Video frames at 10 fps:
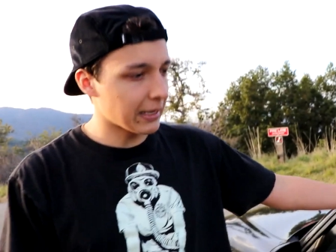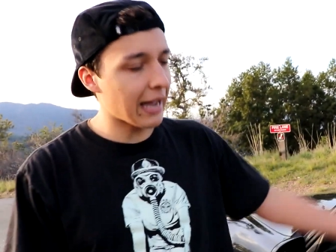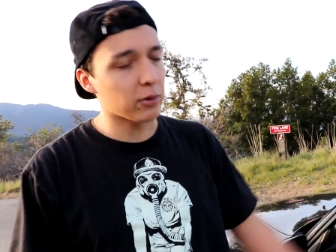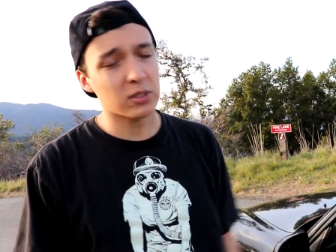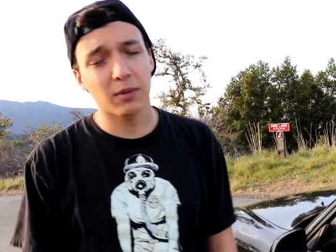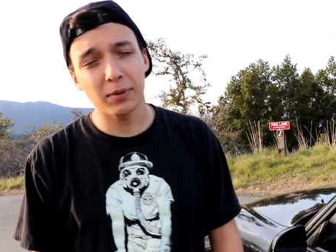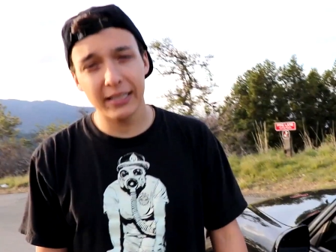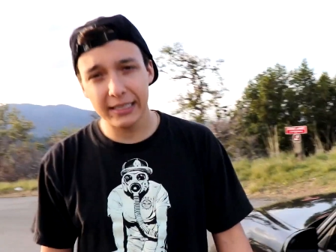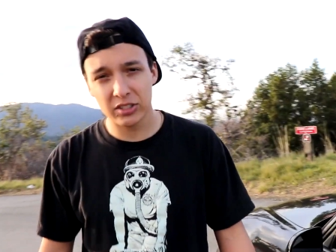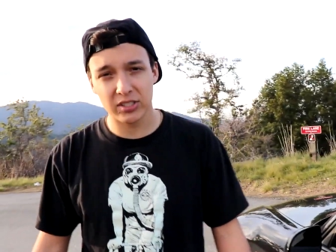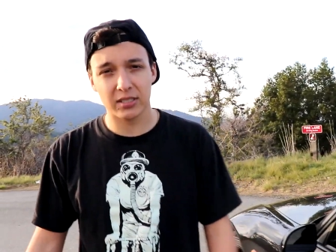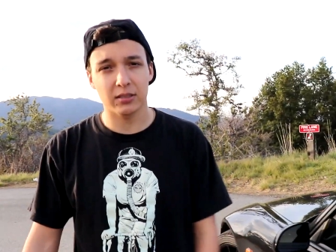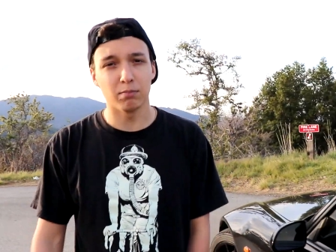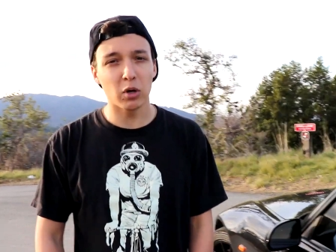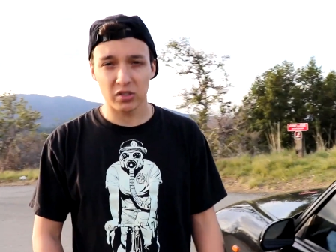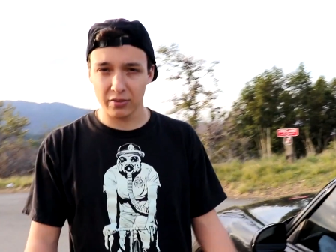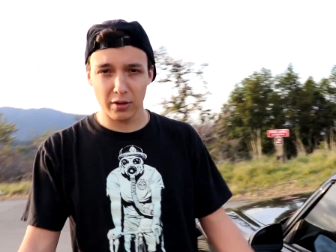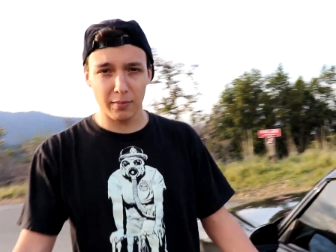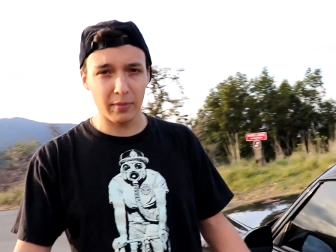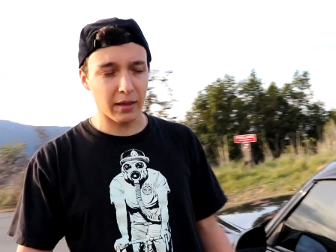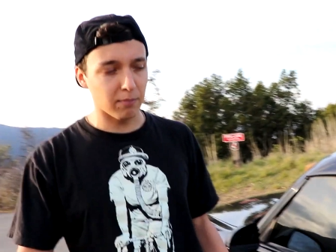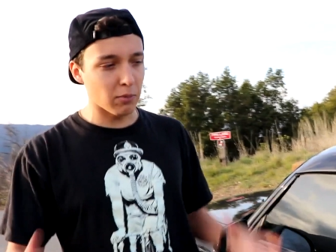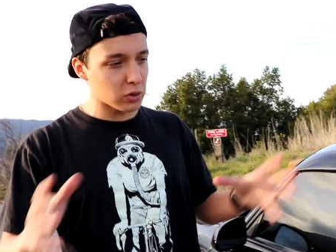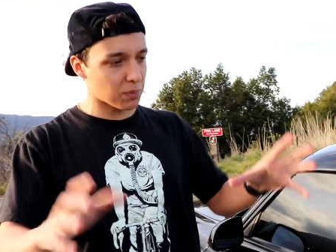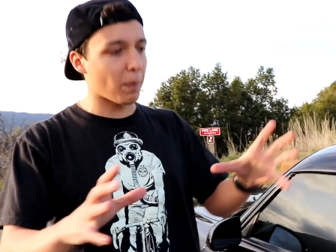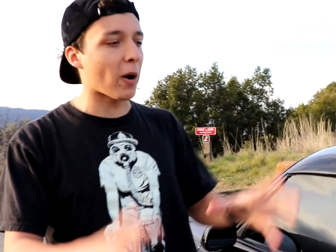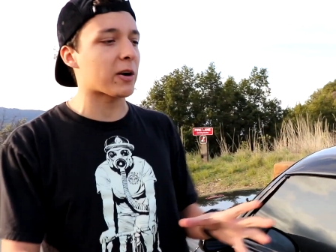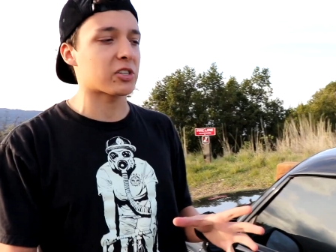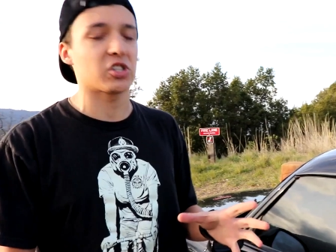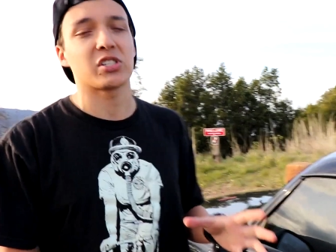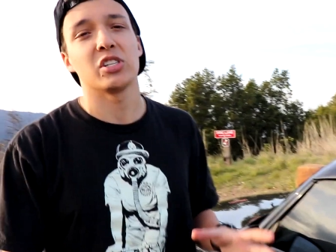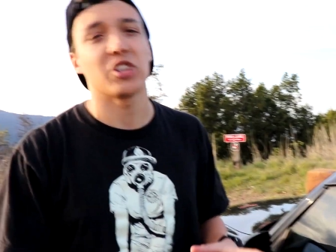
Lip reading: Yeah, it was completely just, most parts just in